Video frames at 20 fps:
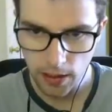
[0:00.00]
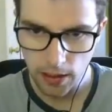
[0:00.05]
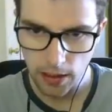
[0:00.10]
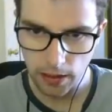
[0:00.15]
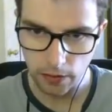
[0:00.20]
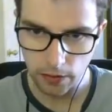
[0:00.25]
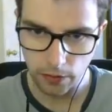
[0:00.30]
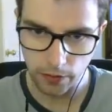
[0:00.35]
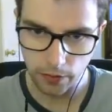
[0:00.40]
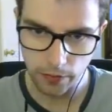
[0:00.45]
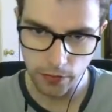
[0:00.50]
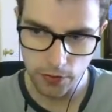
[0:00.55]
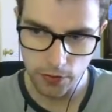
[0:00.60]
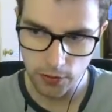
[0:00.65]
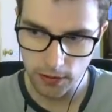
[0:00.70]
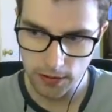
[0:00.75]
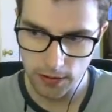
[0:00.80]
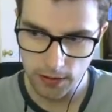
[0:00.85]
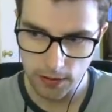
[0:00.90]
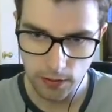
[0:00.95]
and I'll look for
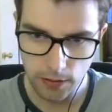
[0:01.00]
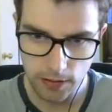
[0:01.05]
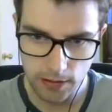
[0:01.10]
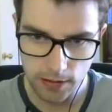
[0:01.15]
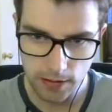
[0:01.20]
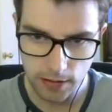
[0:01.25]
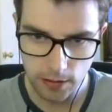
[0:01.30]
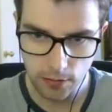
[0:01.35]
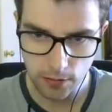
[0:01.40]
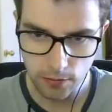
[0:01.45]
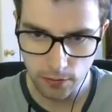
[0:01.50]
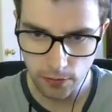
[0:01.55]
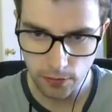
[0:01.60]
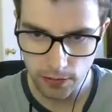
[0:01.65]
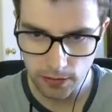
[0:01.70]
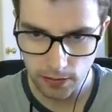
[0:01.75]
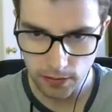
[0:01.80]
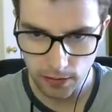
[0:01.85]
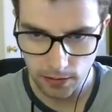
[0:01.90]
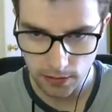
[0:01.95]
shots, and you can see 2
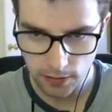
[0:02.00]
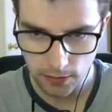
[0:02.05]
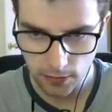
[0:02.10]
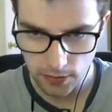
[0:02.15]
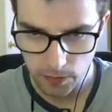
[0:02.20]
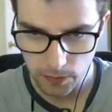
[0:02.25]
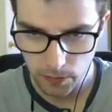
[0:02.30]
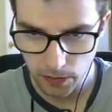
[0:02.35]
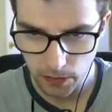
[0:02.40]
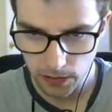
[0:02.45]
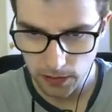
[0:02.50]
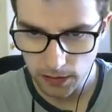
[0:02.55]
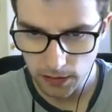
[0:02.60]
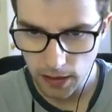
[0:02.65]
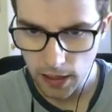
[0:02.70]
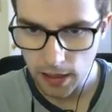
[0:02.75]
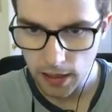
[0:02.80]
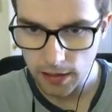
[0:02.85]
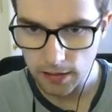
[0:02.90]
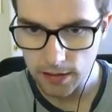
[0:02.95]
1390s are spotted,
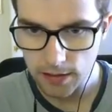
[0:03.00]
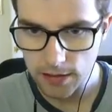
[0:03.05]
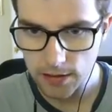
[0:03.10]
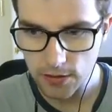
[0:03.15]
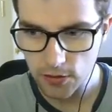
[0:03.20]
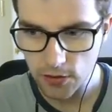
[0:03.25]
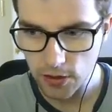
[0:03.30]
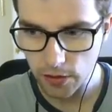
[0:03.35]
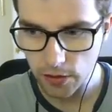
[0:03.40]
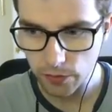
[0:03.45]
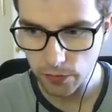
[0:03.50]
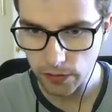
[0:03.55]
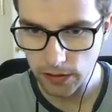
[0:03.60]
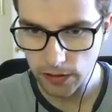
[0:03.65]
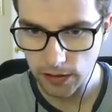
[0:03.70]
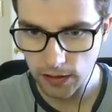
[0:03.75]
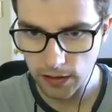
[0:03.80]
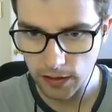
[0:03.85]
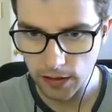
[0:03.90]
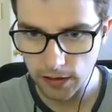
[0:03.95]
and this is generally
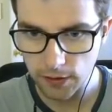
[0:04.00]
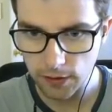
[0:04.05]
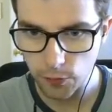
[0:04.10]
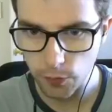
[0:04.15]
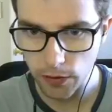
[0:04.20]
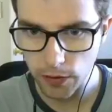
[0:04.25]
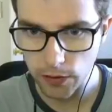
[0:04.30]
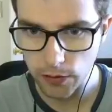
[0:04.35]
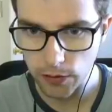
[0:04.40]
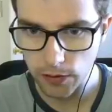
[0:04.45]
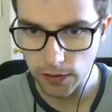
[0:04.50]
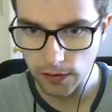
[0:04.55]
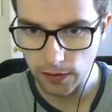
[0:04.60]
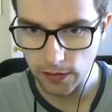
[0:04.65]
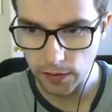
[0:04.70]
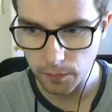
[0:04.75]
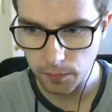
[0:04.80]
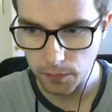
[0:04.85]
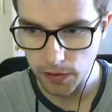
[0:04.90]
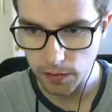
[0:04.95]
kind of where you can
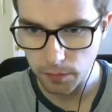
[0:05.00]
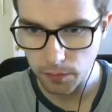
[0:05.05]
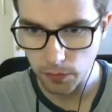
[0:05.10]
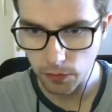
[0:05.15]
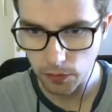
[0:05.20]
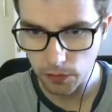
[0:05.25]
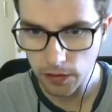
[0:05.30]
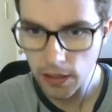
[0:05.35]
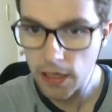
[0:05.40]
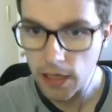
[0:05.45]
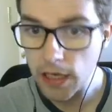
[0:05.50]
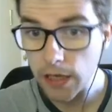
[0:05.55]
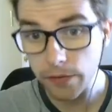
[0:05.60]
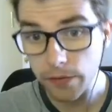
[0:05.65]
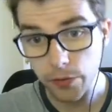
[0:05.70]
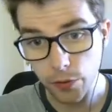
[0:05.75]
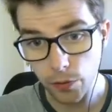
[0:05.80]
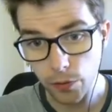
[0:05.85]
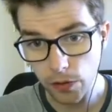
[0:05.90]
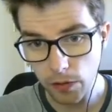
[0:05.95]
clip people. If you're
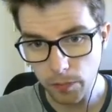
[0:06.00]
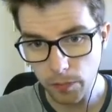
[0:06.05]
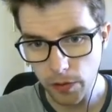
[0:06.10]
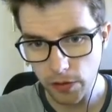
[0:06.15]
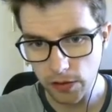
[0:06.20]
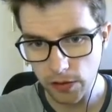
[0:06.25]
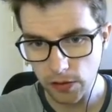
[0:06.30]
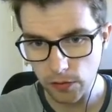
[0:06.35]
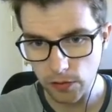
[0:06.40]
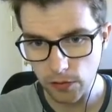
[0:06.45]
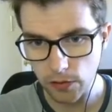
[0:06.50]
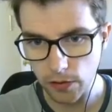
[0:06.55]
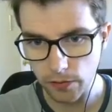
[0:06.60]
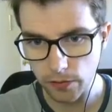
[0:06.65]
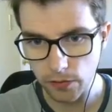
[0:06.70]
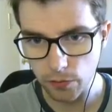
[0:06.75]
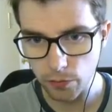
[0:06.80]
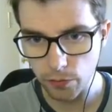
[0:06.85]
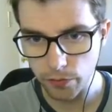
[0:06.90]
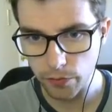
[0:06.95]
quick about it, you can
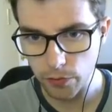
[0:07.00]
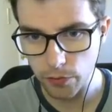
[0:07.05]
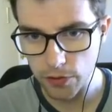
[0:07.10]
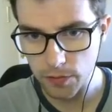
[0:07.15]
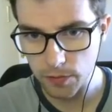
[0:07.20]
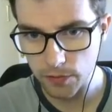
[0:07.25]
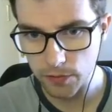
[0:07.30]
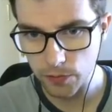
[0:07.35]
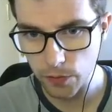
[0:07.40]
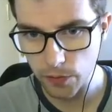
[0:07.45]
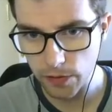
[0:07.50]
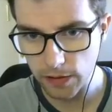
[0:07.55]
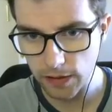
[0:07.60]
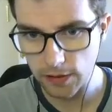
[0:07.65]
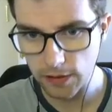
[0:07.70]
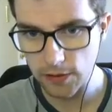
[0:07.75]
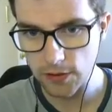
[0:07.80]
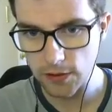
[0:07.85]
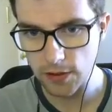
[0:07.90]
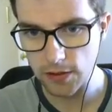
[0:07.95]
often reverse before they get a
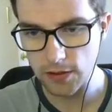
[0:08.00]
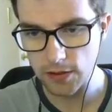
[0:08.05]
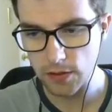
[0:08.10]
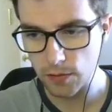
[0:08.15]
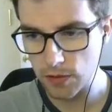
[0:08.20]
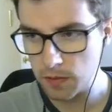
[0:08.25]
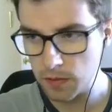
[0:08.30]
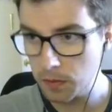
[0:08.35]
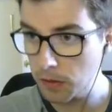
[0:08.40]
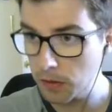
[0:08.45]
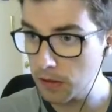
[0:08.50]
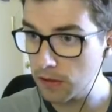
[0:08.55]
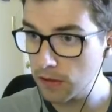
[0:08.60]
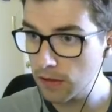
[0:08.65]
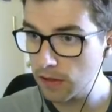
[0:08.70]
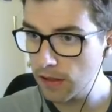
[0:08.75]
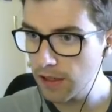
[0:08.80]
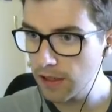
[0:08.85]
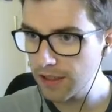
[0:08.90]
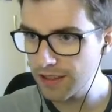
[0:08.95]
chance to respond.
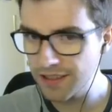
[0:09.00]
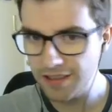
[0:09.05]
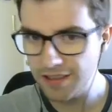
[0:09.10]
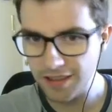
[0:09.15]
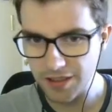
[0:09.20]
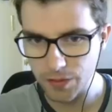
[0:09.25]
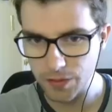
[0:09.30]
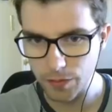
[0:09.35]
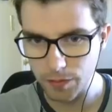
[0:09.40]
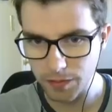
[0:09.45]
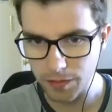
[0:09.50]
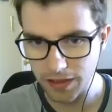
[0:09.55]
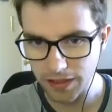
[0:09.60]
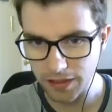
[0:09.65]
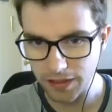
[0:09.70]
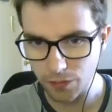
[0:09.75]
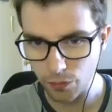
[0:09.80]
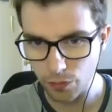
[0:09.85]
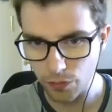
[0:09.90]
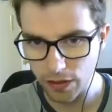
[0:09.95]
This is where I'm going to
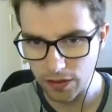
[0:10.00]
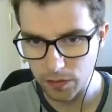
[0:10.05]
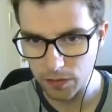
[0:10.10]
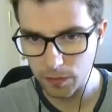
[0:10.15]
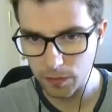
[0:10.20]
get wrecked by